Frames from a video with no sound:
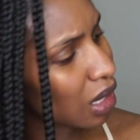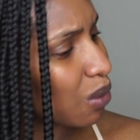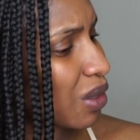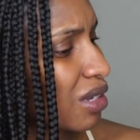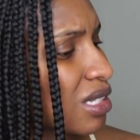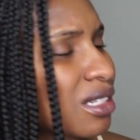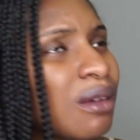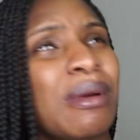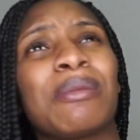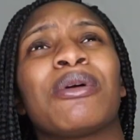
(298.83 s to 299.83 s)
What else is
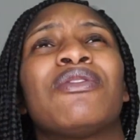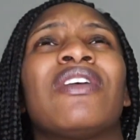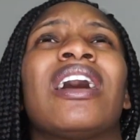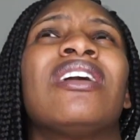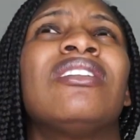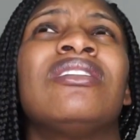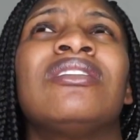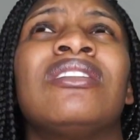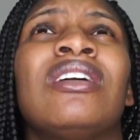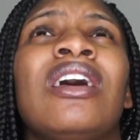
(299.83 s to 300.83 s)
on my profile?
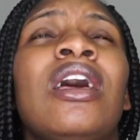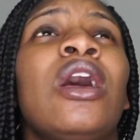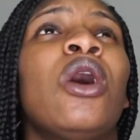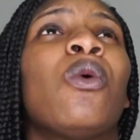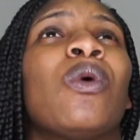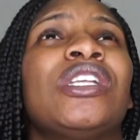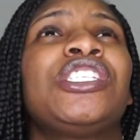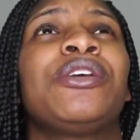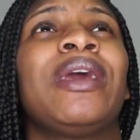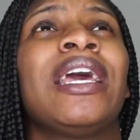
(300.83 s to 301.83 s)

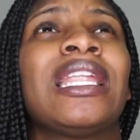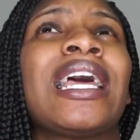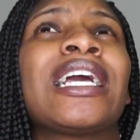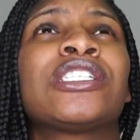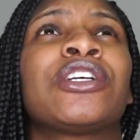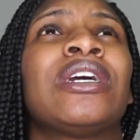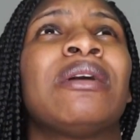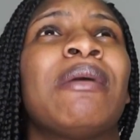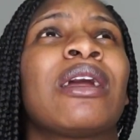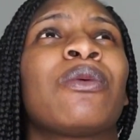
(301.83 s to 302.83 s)
Once you hit like a certain
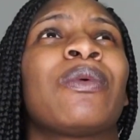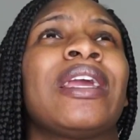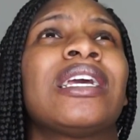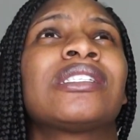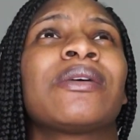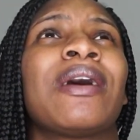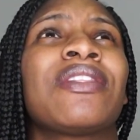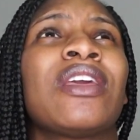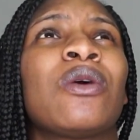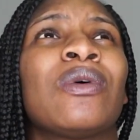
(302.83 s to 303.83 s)
amount of weeks, so I
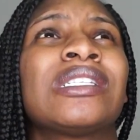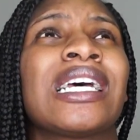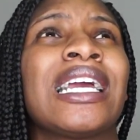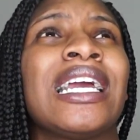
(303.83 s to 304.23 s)
think once I